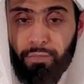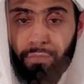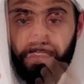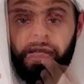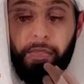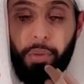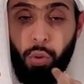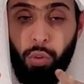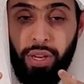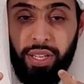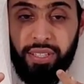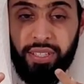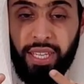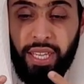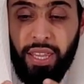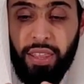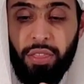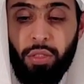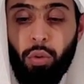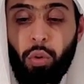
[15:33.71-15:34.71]
the molar
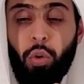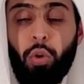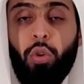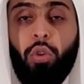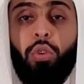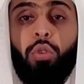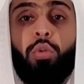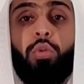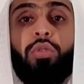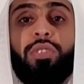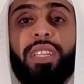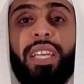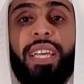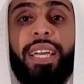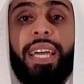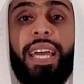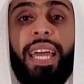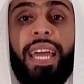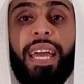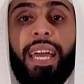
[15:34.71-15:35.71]
teeth, or
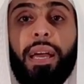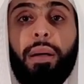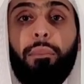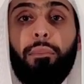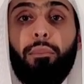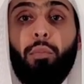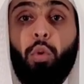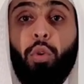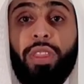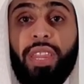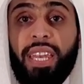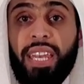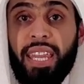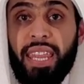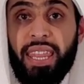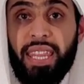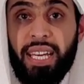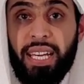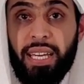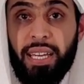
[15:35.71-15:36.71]
losing more than
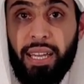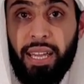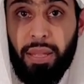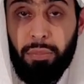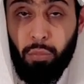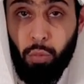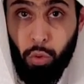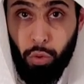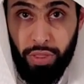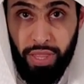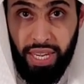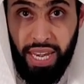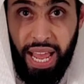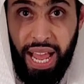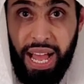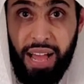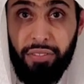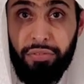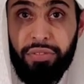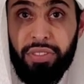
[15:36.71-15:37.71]

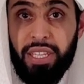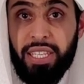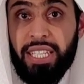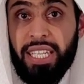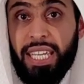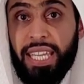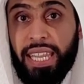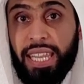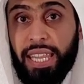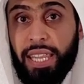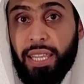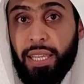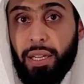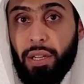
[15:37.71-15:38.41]
half the teeth,